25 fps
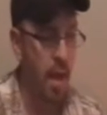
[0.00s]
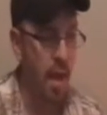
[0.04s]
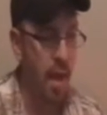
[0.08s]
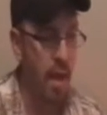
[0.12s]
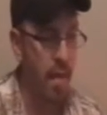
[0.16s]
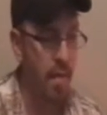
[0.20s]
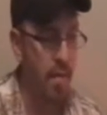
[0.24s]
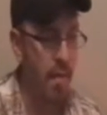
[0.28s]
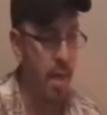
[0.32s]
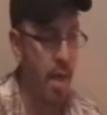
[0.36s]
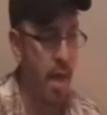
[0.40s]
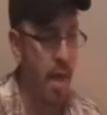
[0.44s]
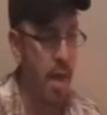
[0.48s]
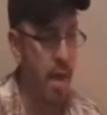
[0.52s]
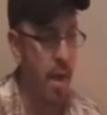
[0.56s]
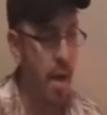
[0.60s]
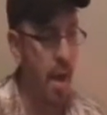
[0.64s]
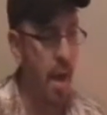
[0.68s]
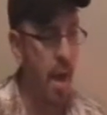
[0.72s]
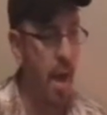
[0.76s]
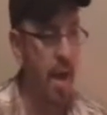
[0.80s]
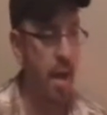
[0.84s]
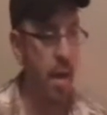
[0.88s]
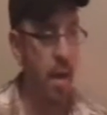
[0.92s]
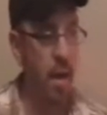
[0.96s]
And then
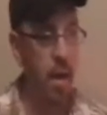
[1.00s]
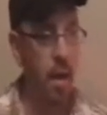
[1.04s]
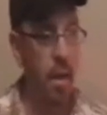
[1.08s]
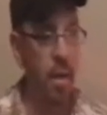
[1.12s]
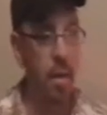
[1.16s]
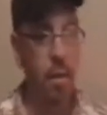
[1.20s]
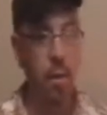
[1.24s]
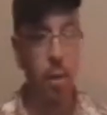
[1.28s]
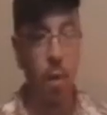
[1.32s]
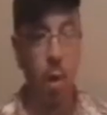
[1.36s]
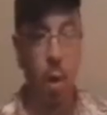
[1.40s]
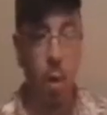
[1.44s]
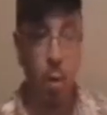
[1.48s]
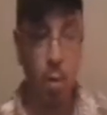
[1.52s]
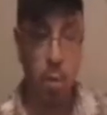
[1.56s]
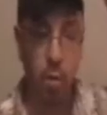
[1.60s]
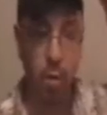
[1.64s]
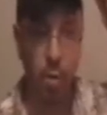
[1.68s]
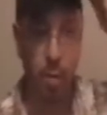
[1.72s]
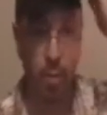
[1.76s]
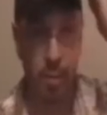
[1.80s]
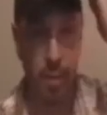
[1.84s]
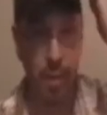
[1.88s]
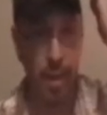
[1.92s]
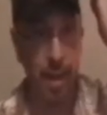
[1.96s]
at a
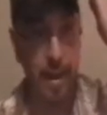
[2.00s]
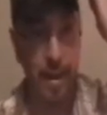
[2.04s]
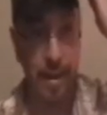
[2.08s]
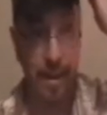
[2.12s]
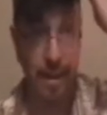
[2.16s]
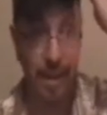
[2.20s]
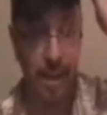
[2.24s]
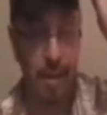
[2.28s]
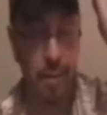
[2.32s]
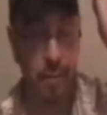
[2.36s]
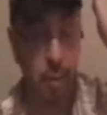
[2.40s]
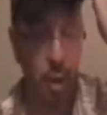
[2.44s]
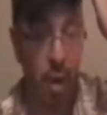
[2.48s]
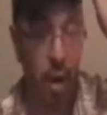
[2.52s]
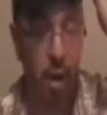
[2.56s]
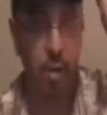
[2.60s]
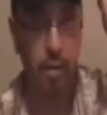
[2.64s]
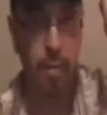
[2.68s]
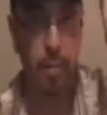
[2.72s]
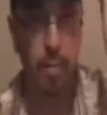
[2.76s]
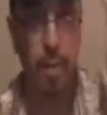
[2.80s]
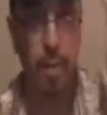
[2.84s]
local place I've talked